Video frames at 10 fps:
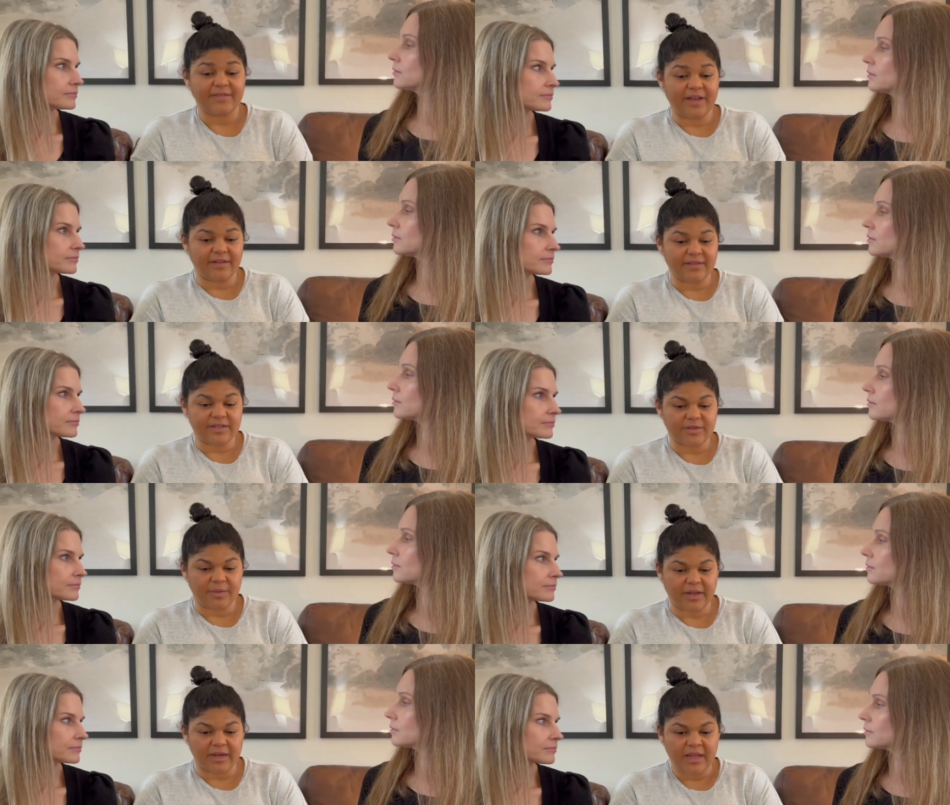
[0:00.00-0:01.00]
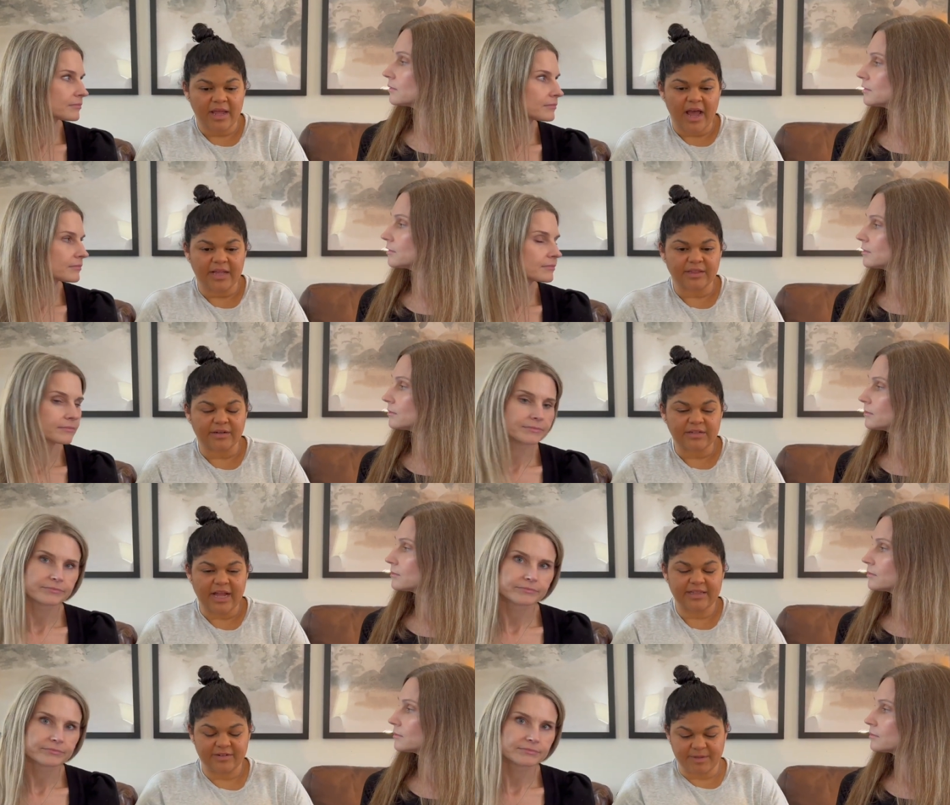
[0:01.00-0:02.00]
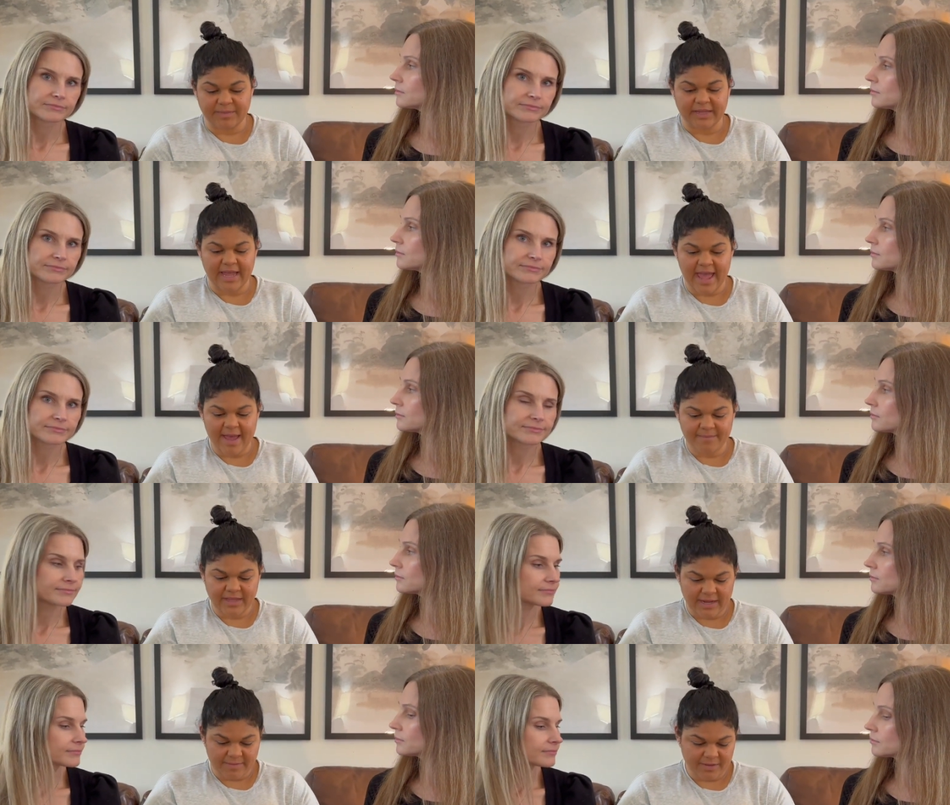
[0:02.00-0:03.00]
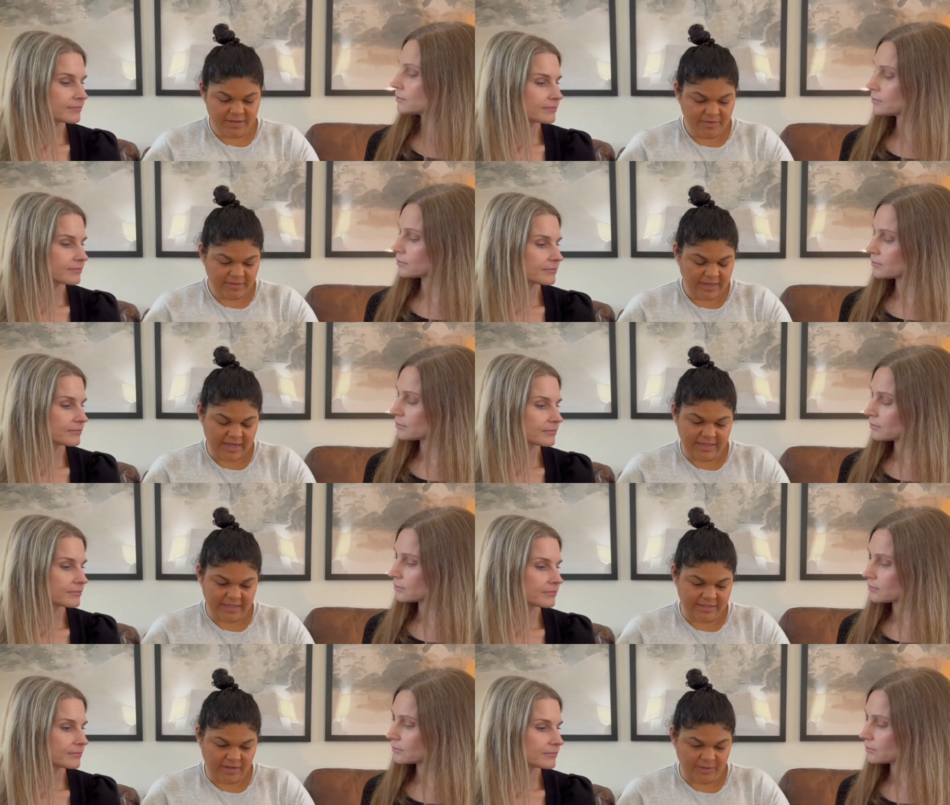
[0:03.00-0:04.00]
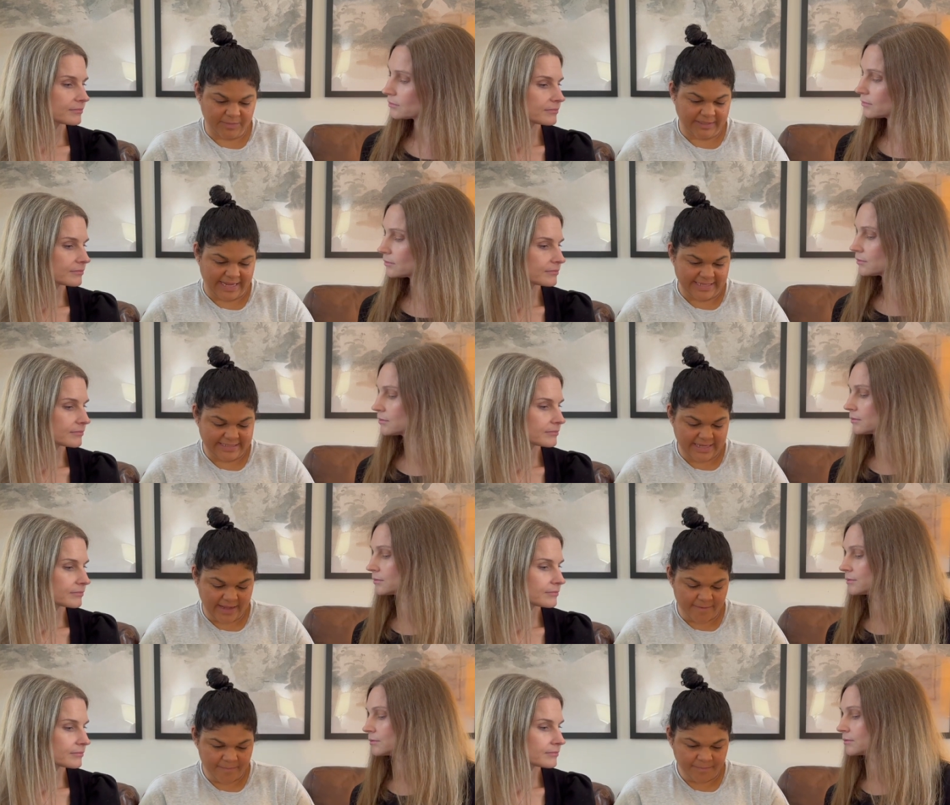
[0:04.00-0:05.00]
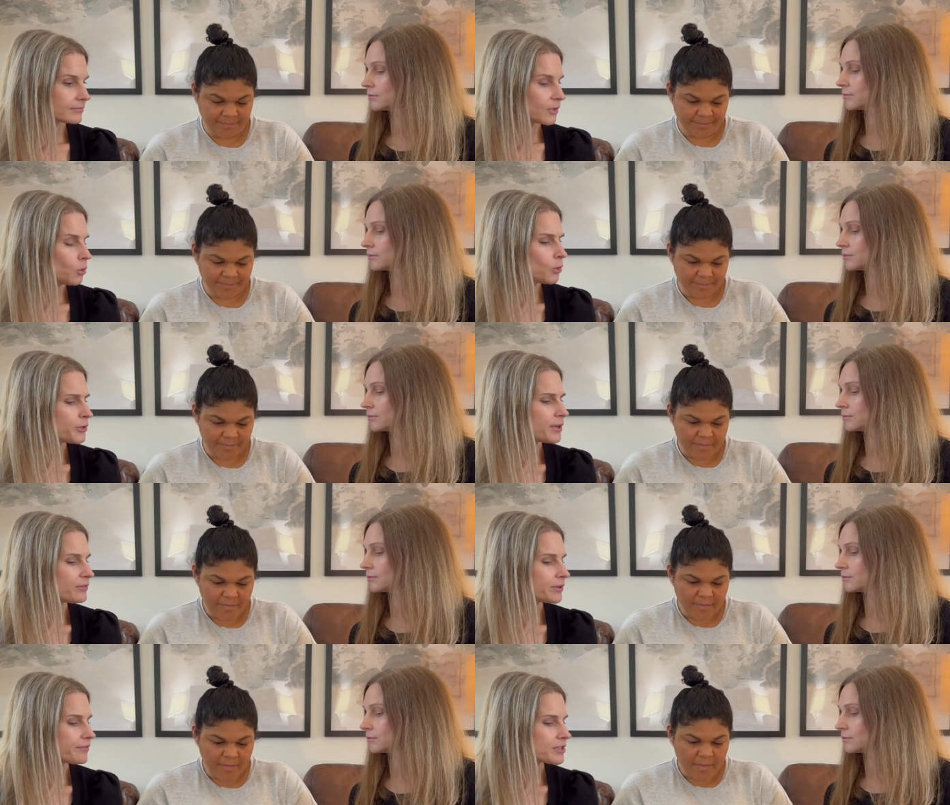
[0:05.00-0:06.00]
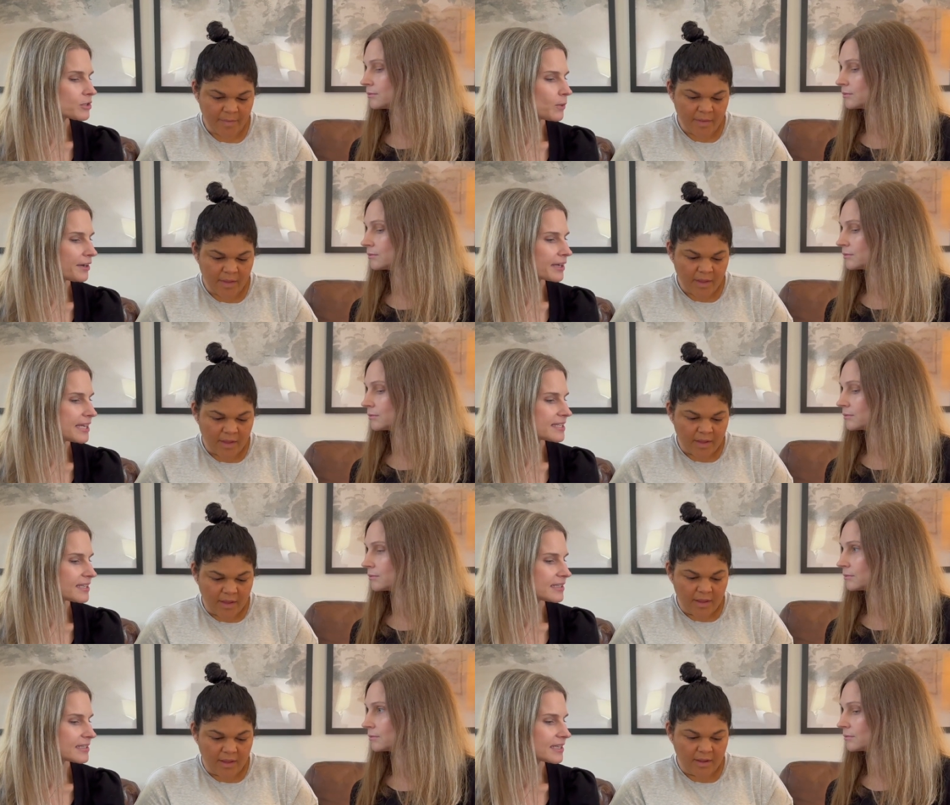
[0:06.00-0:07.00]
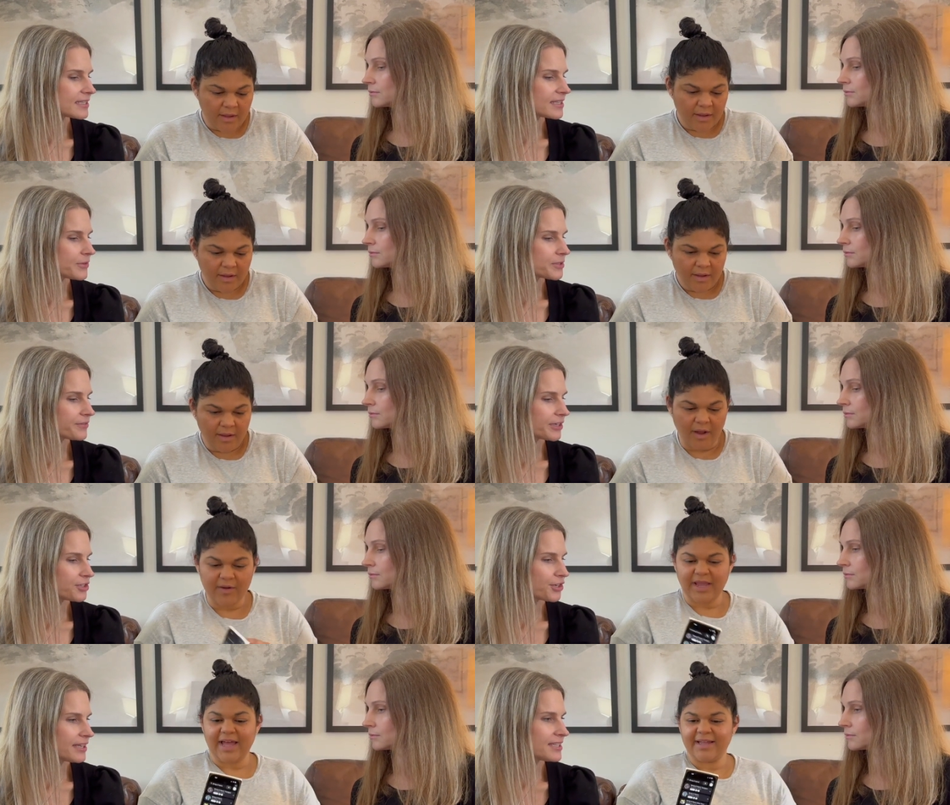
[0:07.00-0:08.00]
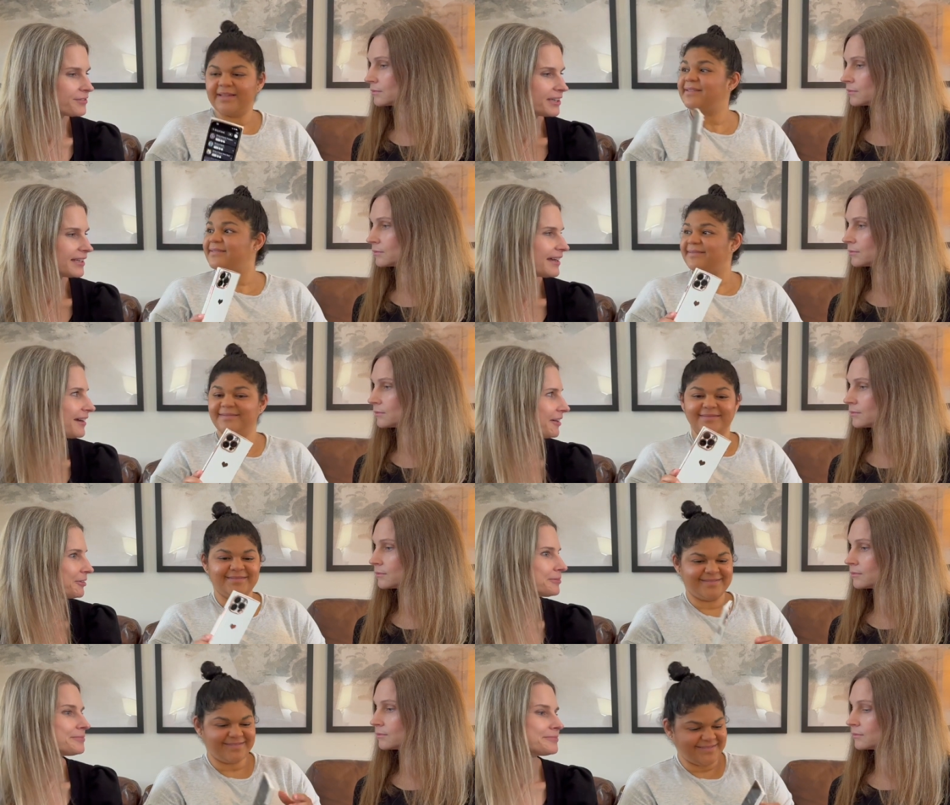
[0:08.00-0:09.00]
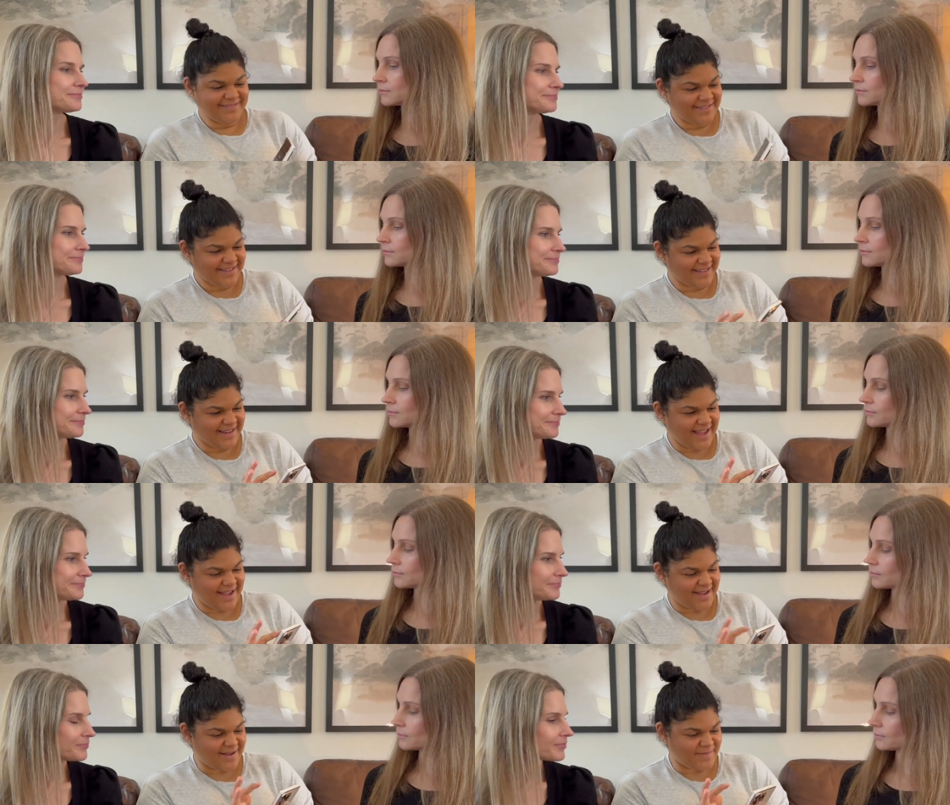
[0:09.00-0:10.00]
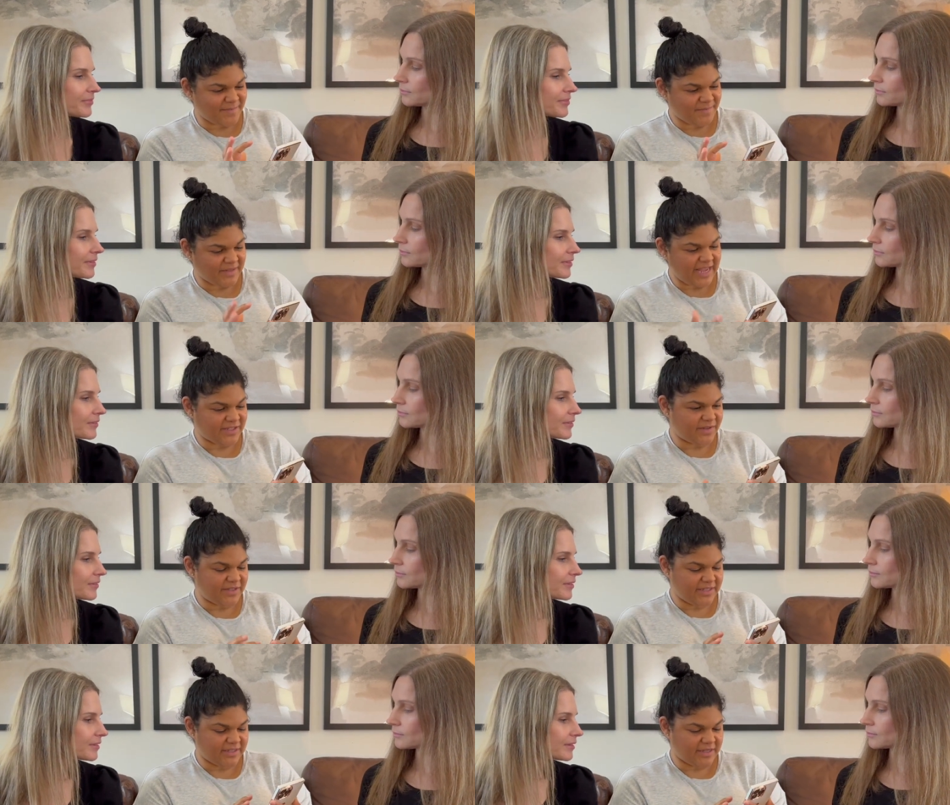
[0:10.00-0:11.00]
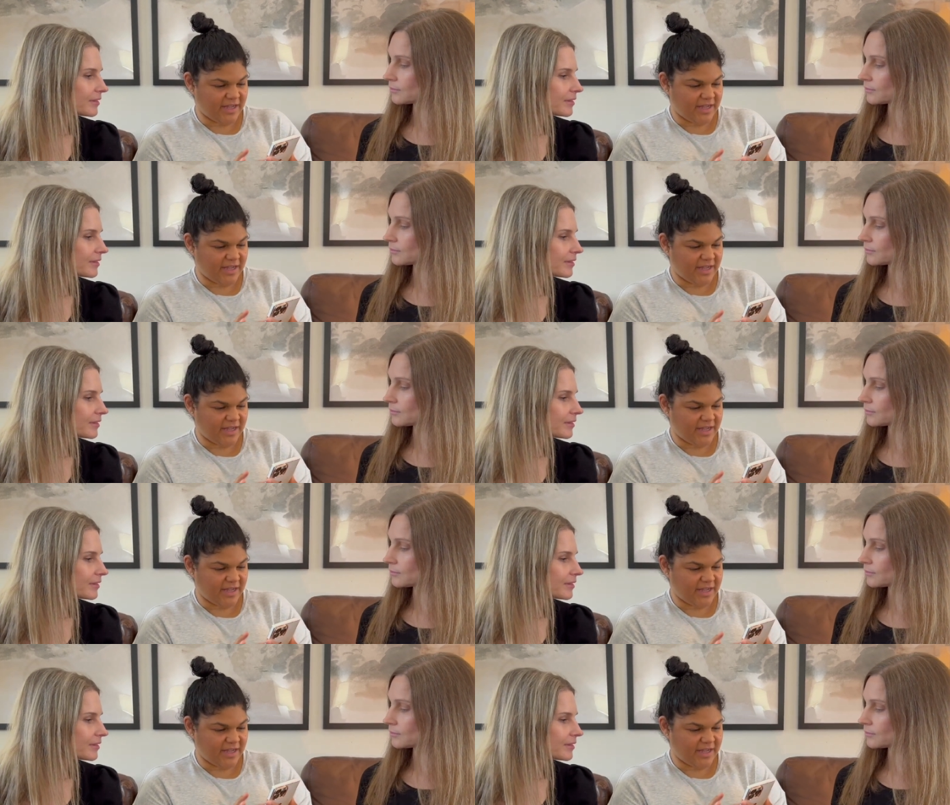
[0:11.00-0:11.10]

Speaker 1: found this one. I learned, uh, there's a plant app that I've been using. I think it's called Planta.
Speaker 2: Oh, you have one of the square cases. I see those are very oh, trendy right now. Mm-hmm. Mm-hmm.
Speaker 1: Um, yeah, so this is